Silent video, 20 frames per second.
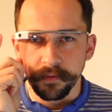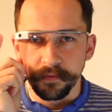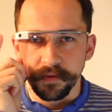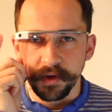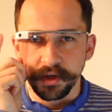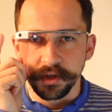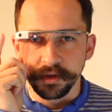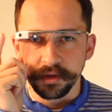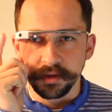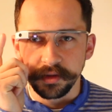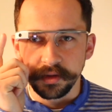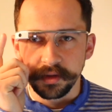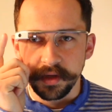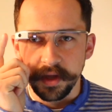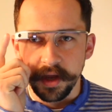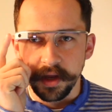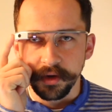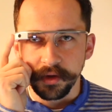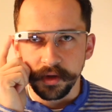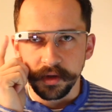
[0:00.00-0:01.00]
the features
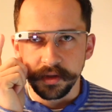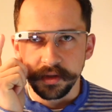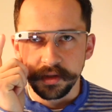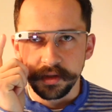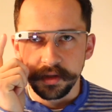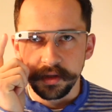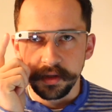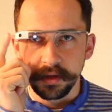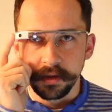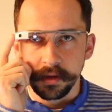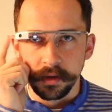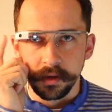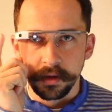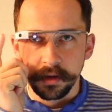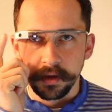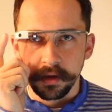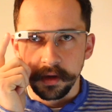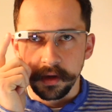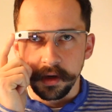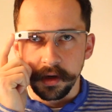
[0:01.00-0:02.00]
and you can see
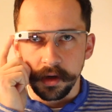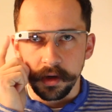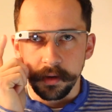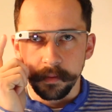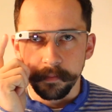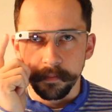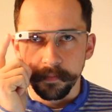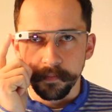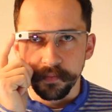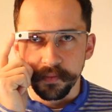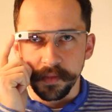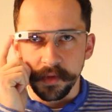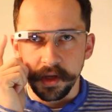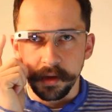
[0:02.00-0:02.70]
um,